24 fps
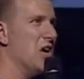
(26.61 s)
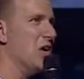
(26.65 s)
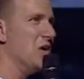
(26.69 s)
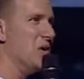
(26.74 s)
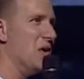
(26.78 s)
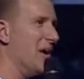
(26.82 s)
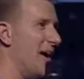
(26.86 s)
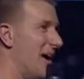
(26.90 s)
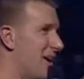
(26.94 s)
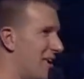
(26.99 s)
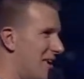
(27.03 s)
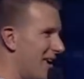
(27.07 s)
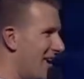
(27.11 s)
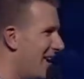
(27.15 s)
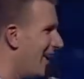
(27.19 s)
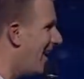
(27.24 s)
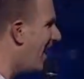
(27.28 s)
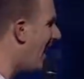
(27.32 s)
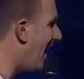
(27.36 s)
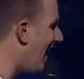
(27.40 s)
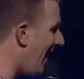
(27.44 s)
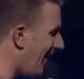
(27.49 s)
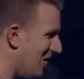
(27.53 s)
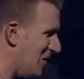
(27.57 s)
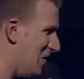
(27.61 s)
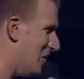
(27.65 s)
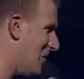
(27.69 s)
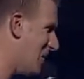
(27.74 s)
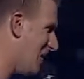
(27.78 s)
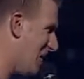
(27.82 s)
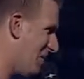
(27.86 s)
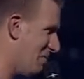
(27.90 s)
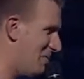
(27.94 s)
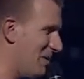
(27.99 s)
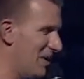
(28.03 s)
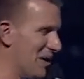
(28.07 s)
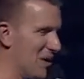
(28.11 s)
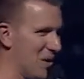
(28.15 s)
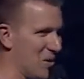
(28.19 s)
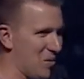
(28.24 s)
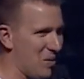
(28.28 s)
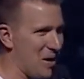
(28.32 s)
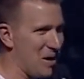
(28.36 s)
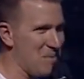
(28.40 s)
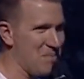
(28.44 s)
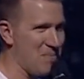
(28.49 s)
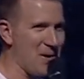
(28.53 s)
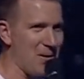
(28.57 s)
Yeah, how are you going to be a
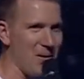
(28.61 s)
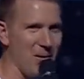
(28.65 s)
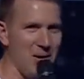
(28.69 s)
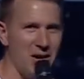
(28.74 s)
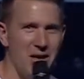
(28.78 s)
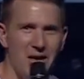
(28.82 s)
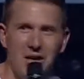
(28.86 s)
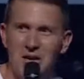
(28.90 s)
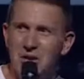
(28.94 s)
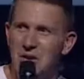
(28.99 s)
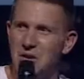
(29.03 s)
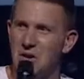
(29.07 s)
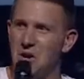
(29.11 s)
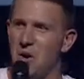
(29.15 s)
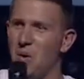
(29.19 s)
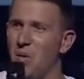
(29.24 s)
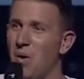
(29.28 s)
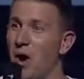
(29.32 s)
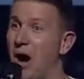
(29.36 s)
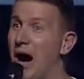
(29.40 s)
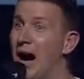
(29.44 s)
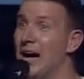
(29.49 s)
great parent? You know what?